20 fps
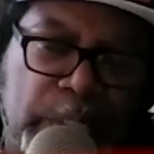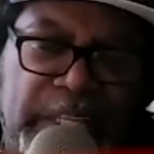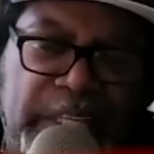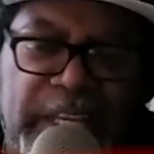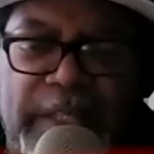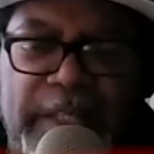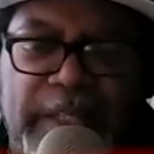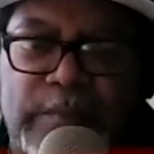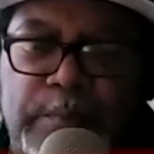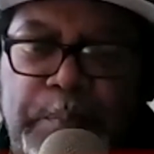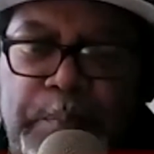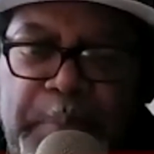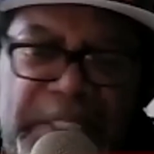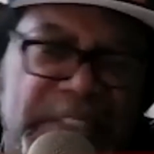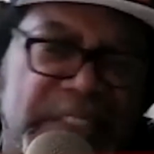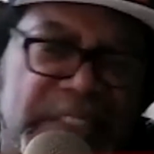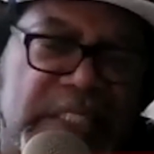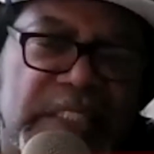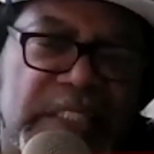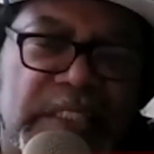get
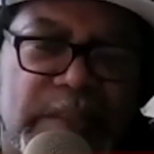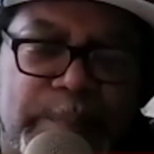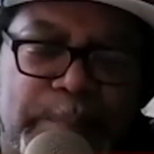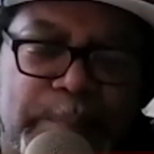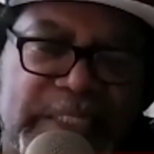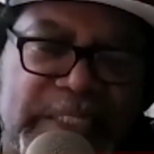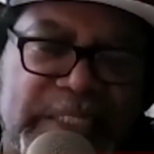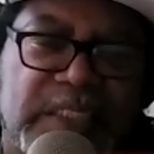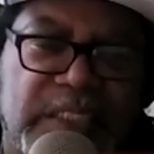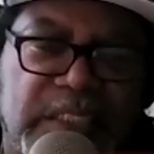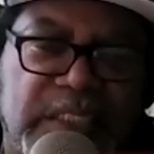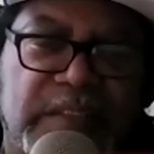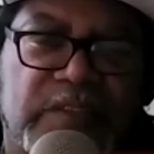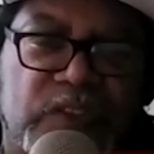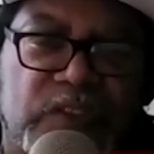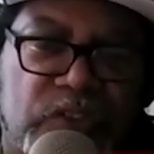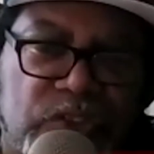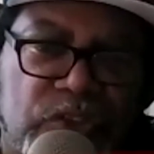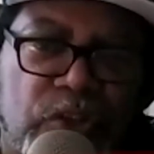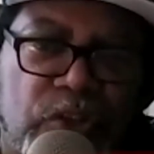bits and pieces of the
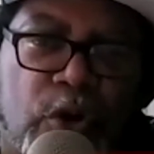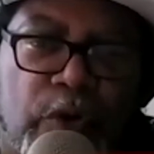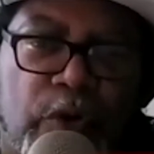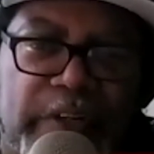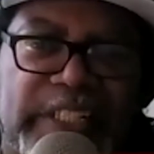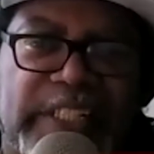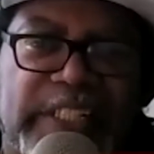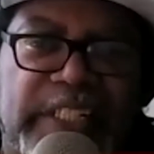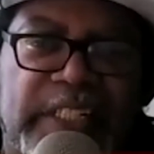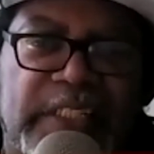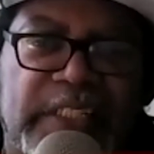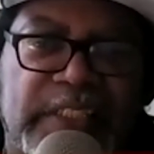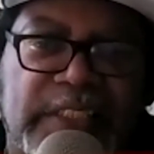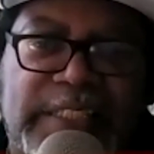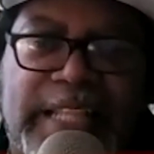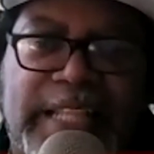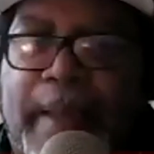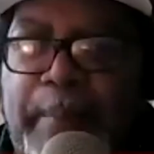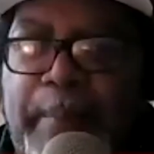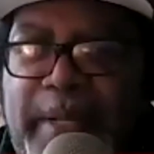story
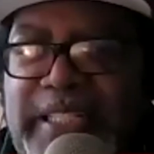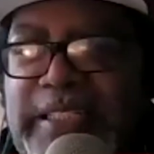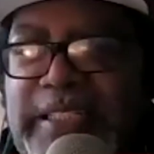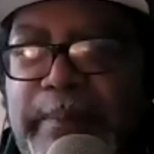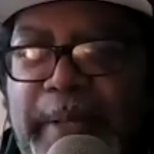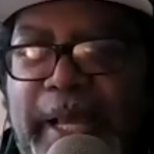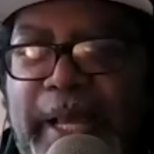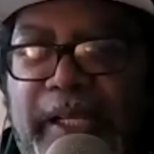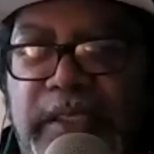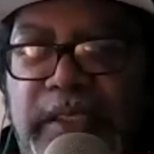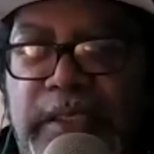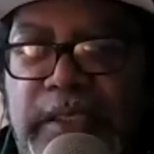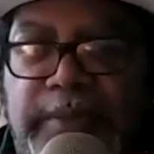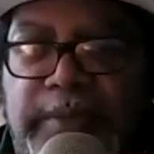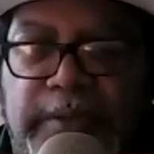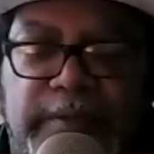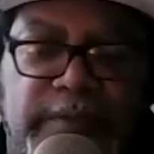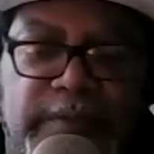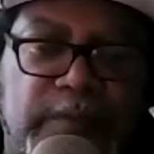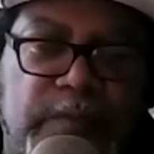that makes it
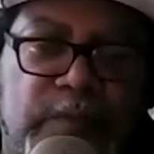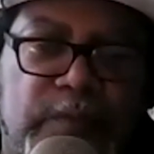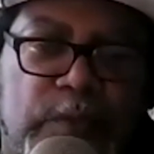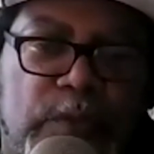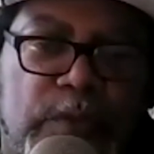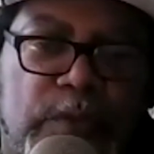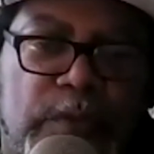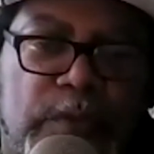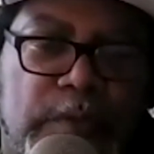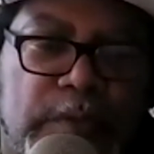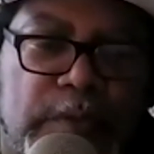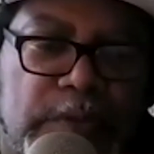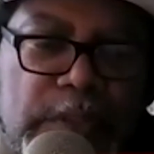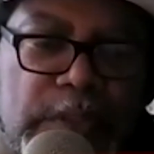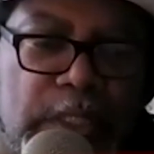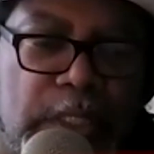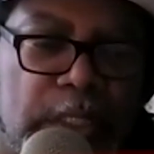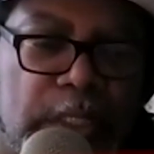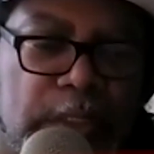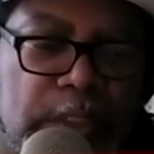palatable
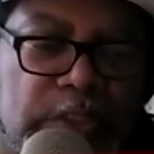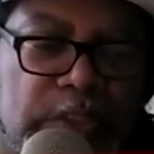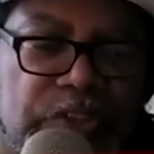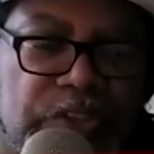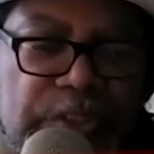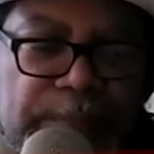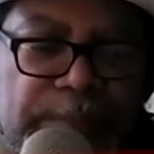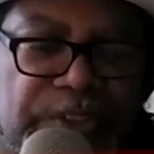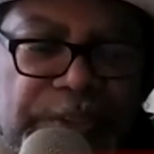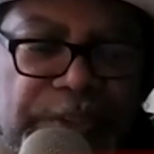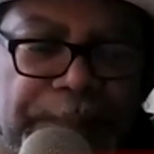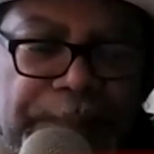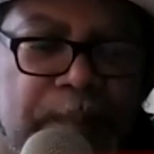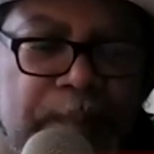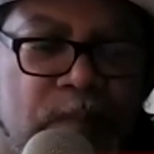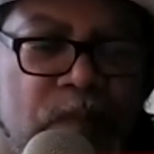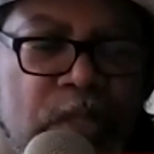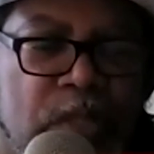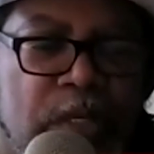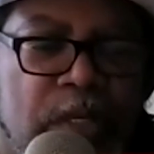for consumption.
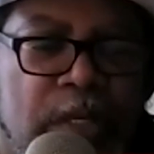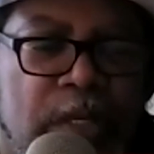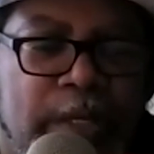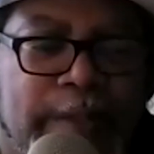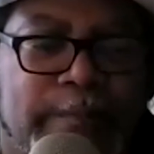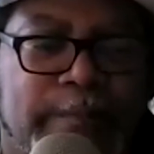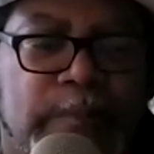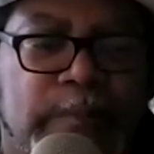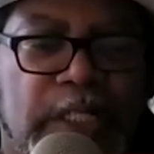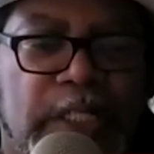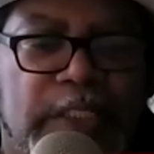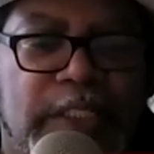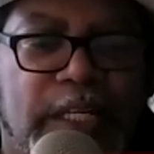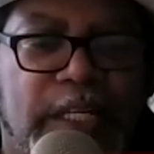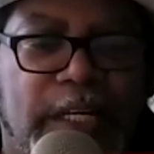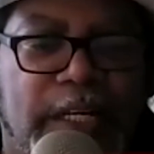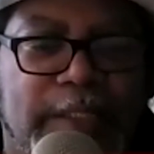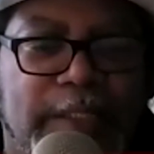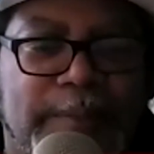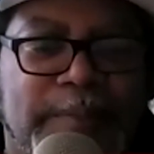But
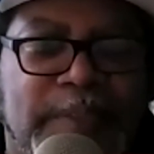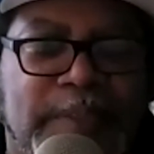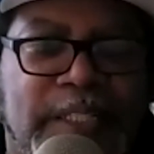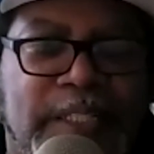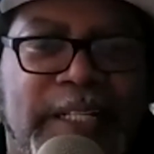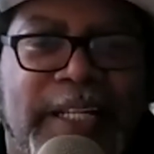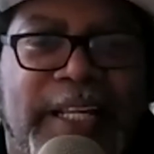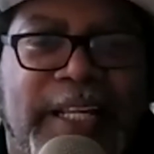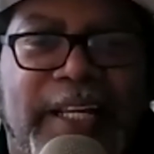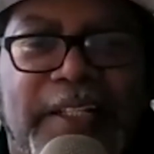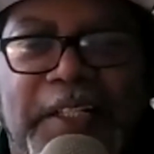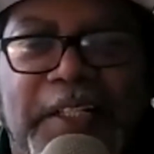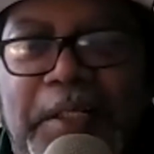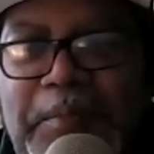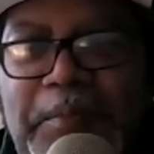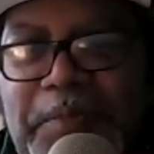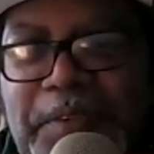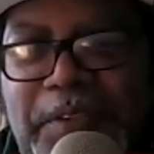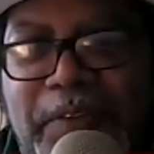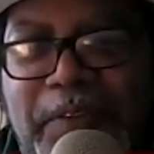here
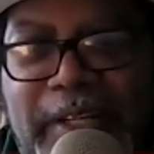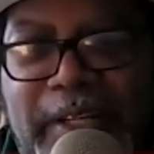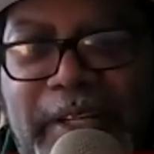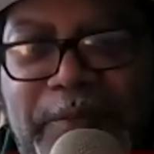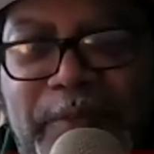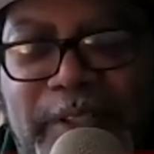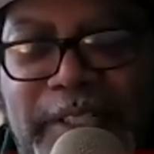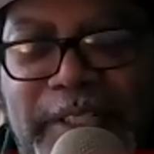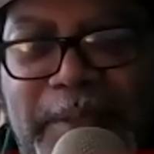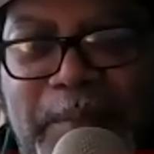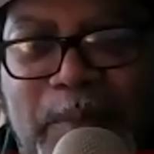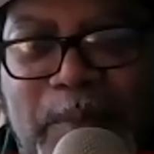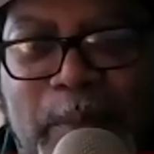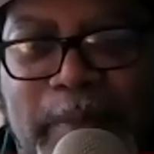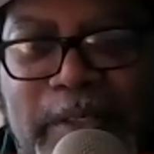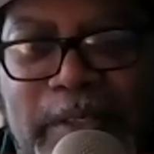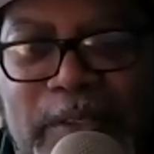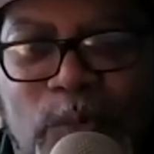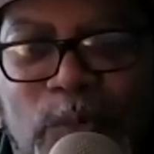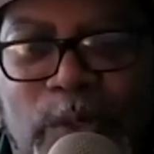comes a great funny
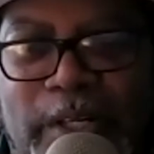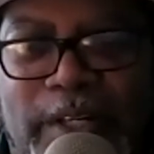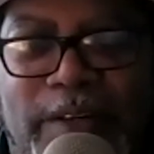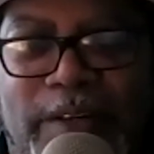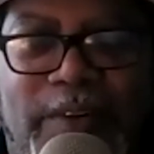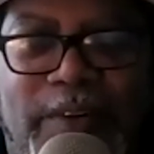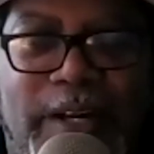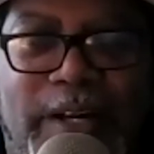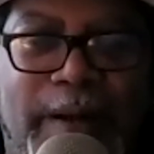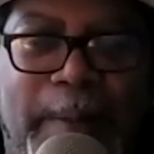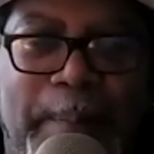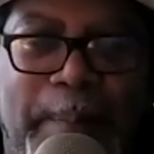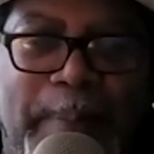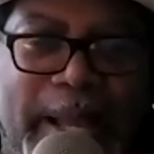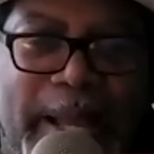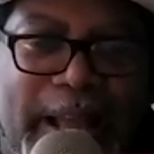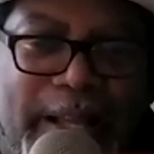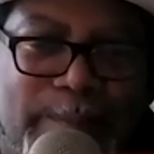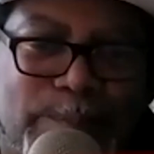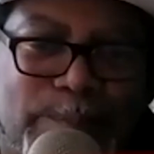moment where
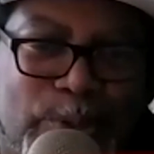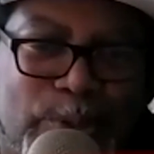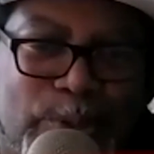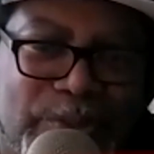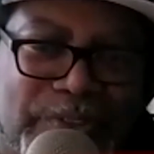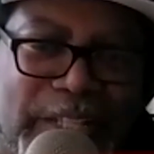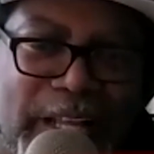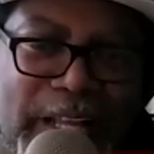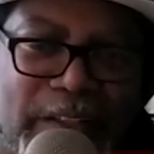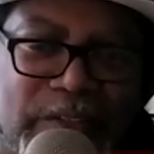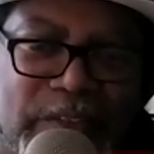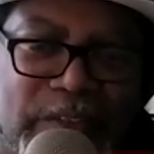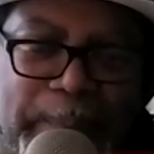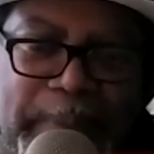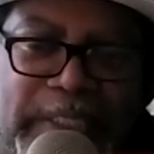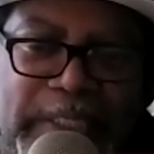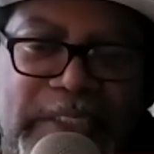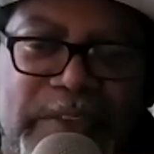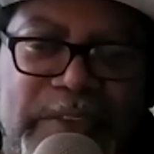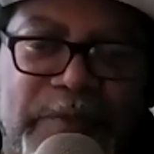Pat pulls out the
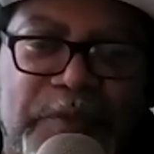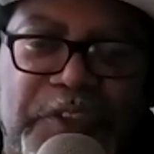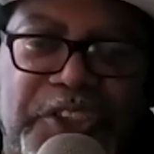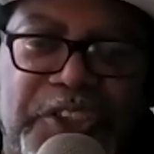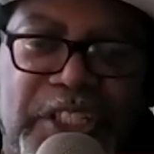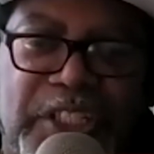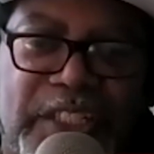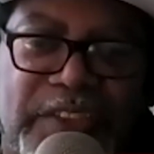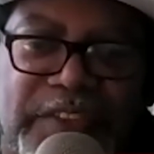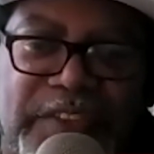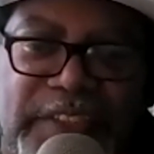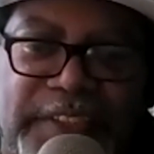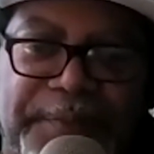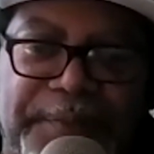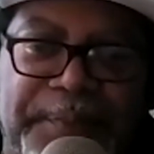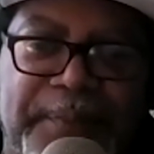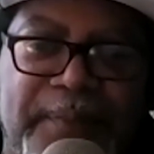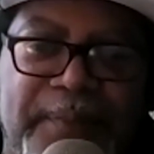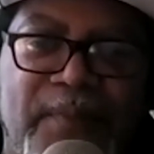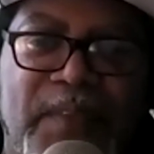picture for Justin,
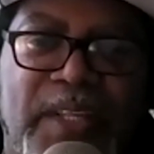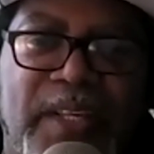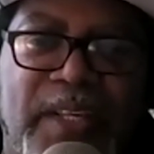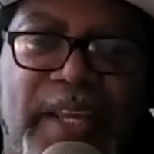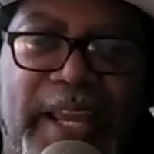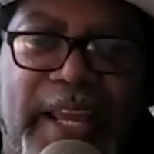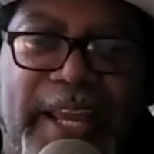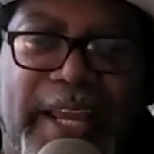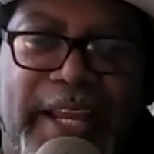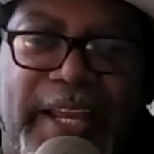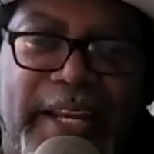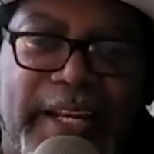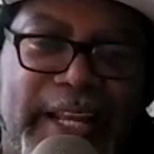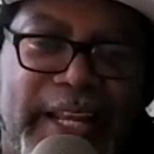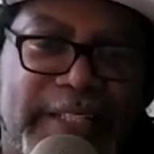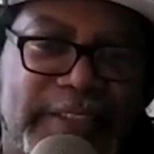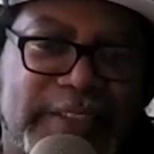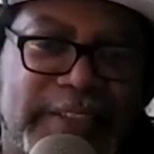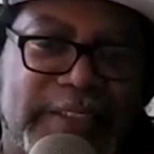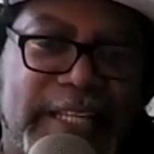and as